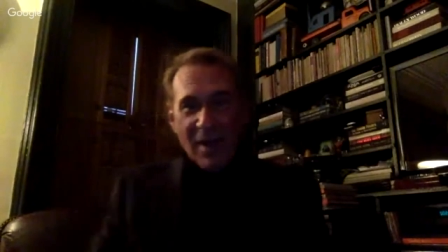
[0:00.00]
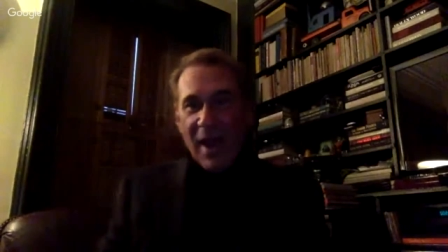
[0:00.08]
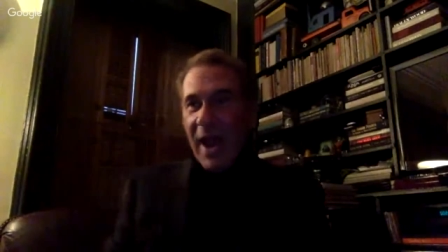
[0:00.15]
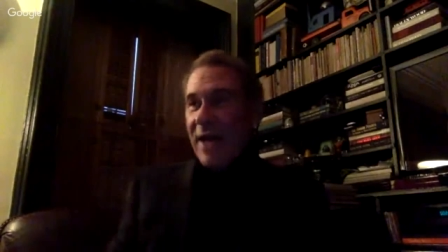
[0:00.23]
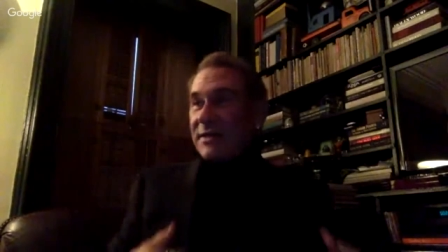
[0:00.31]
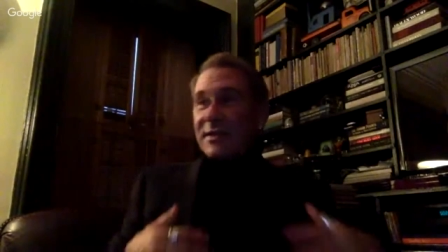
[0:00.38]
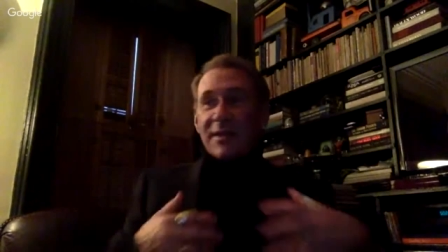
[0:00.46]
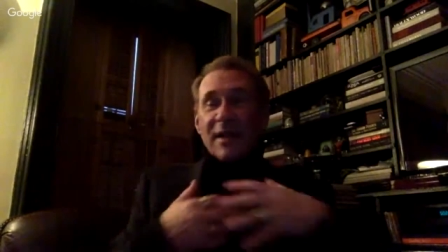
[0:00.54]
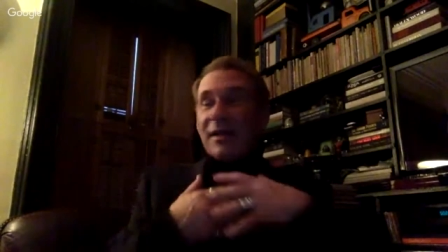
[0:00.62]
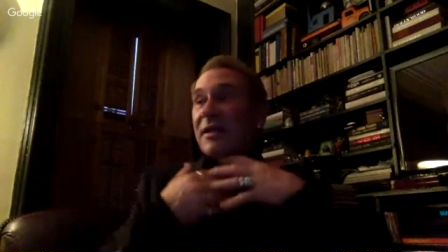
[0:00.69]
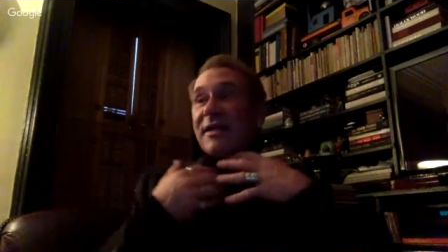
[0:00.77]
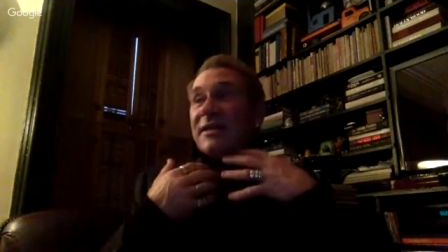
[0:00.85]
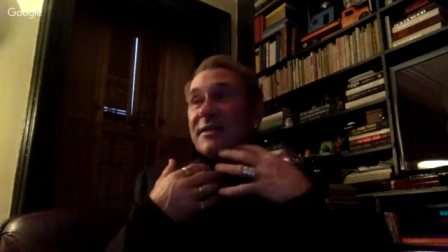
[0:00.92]
and
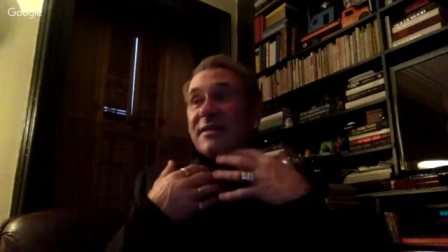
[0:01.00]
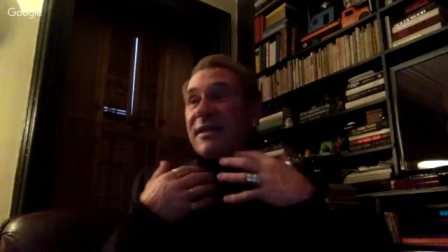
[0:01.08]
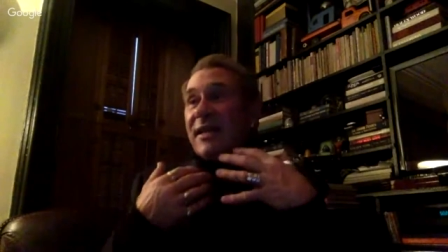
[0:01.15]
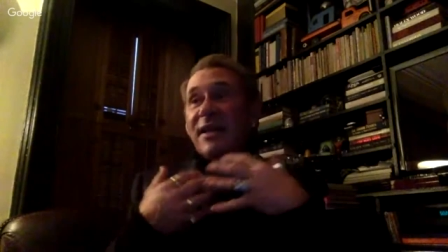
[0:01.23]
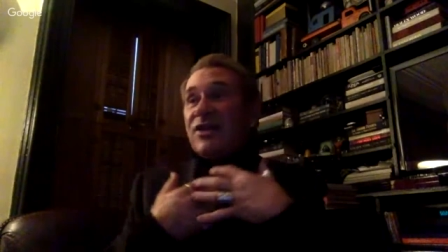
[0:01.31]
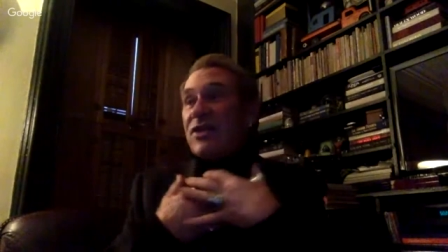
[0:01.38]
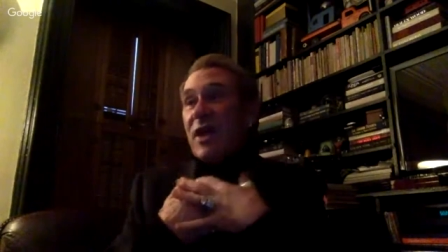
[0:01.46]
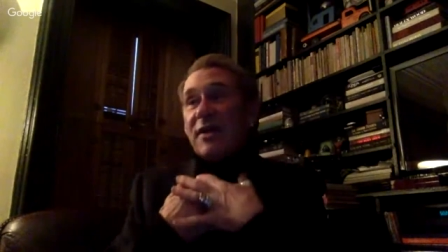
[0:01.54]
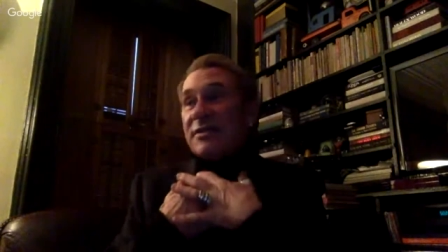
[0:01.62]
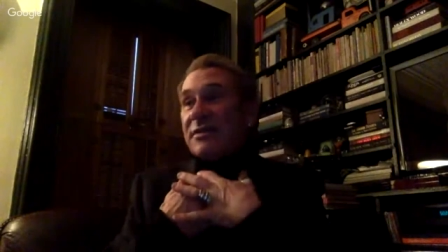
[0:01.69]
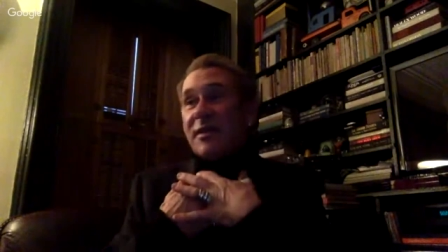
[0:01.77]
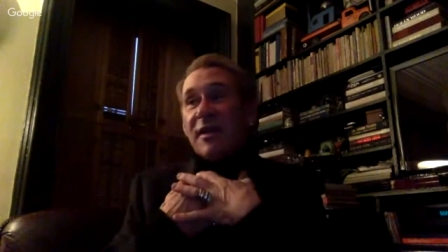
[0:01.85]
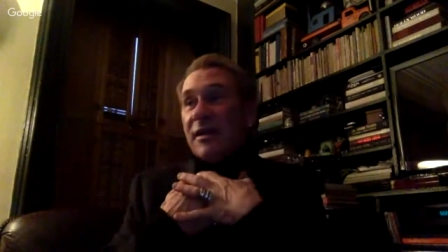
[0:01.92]
suddenly this city
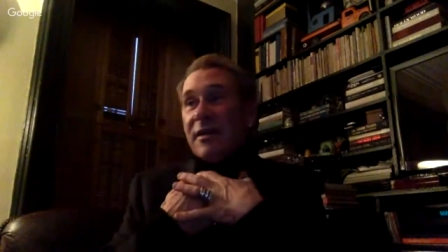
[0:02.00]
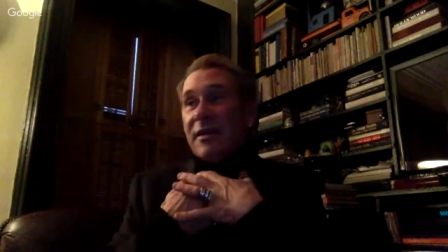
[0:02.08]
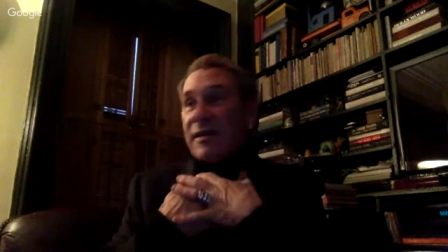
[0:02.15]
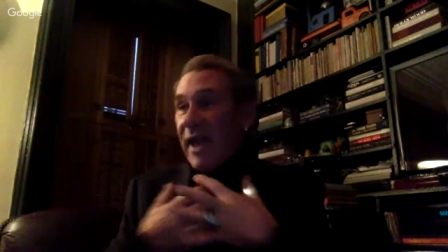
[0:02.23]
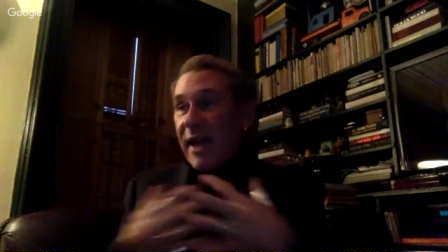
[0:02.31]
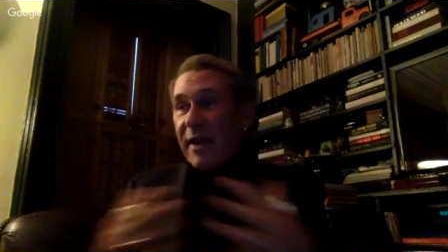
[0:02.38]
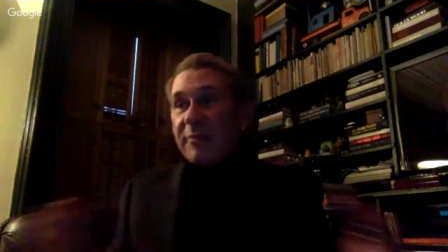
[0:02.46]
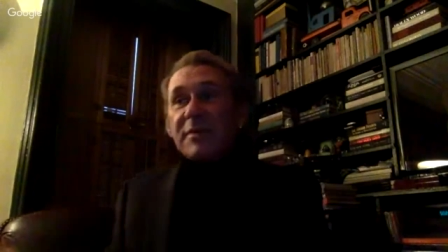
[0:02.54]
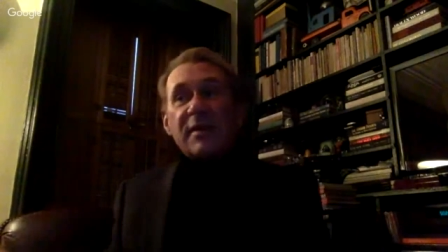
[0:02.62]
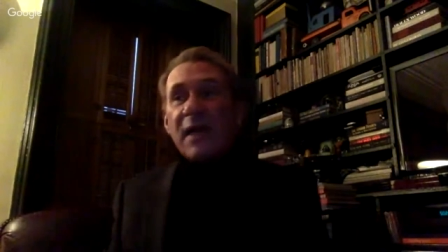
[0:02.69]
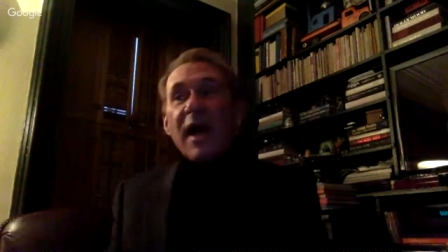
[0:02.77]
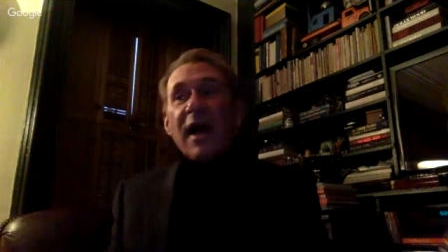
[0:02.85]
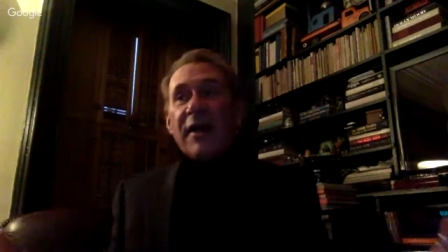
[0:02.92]
just came to
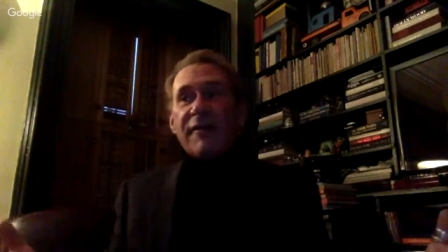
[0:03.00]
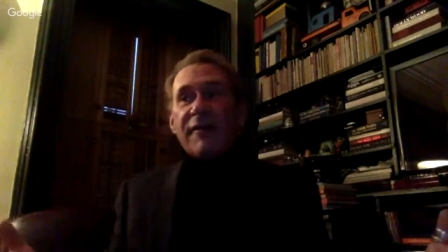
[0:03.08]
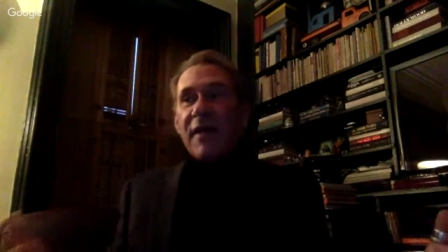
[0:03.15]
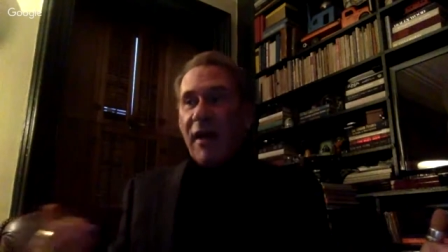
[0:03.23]
life.